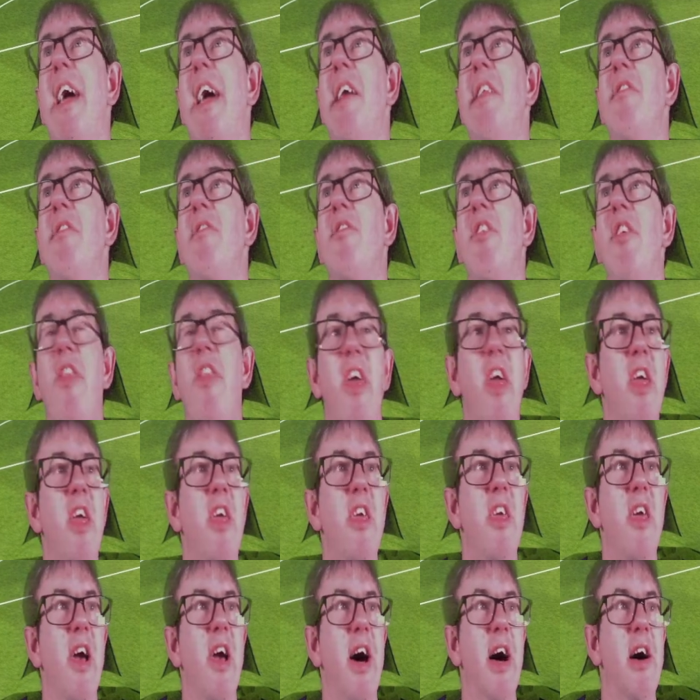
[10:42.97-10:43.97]
into the
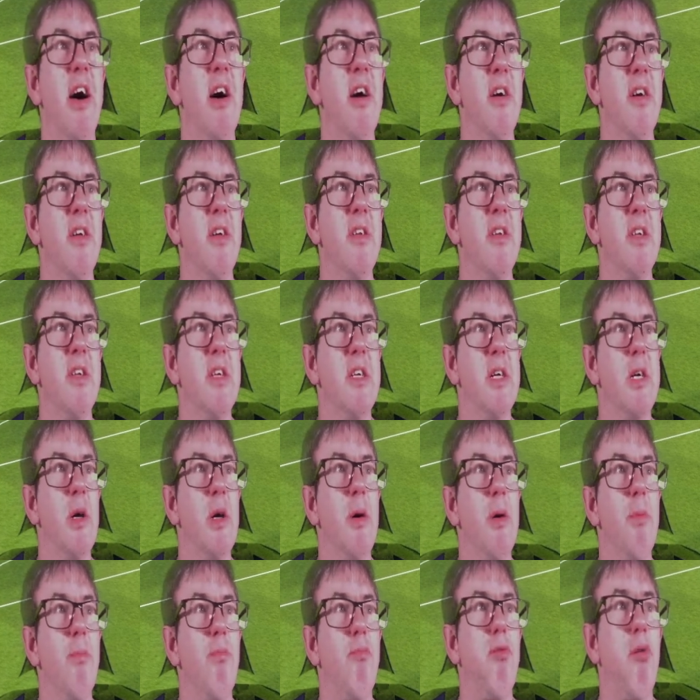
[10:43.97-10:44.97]

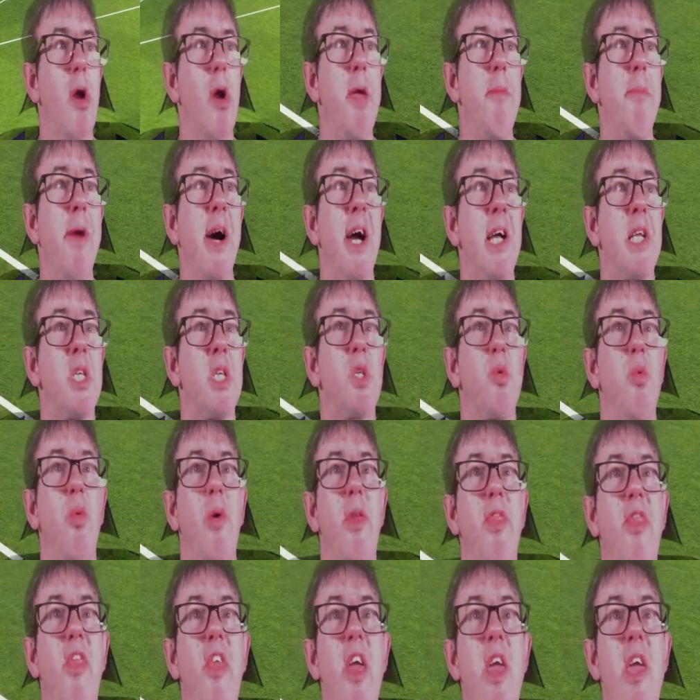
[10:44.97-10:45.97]
pre-match
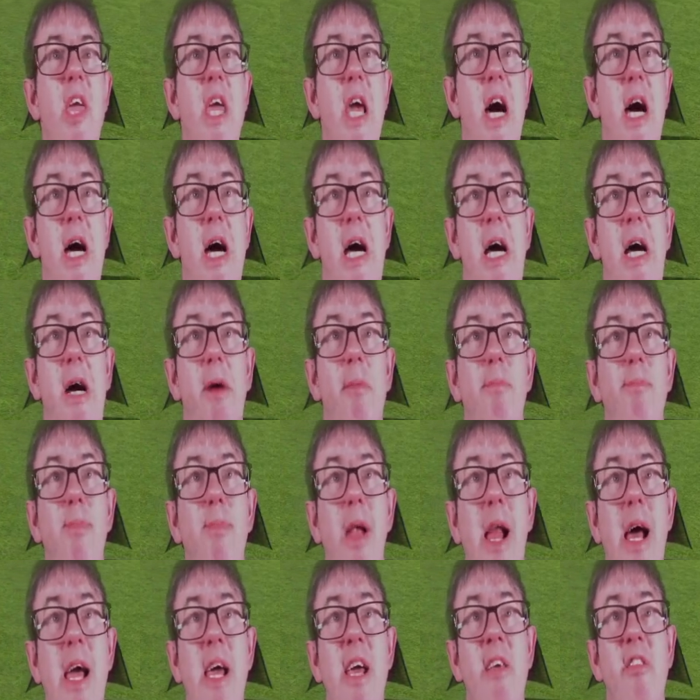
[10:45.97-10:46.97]
with the
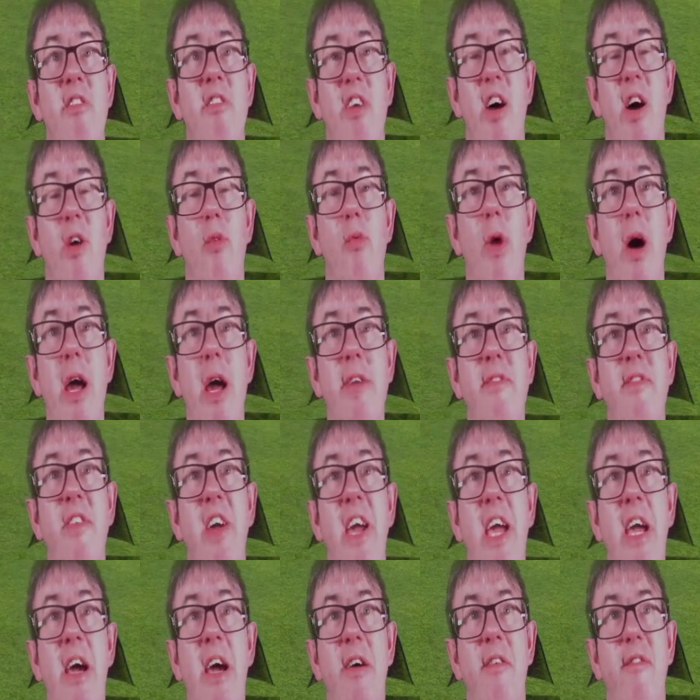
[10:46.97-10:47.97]
players
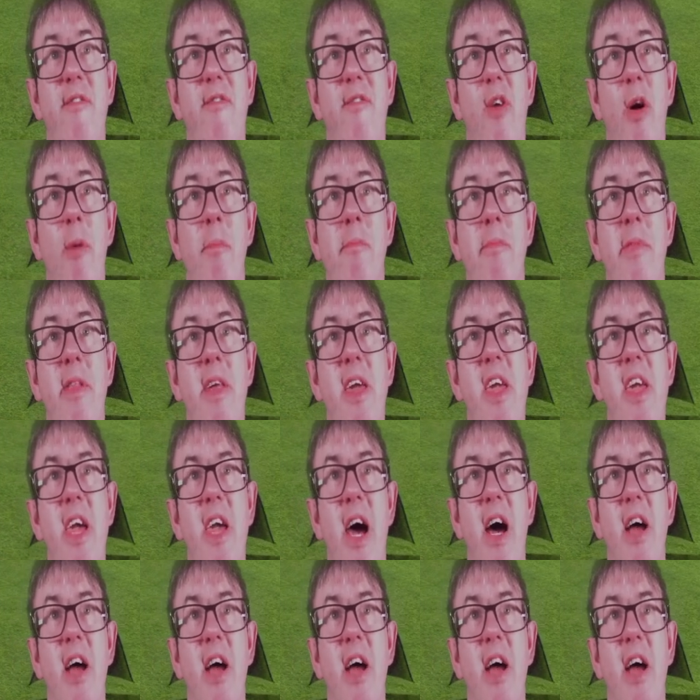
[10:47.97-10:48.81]
arriving from the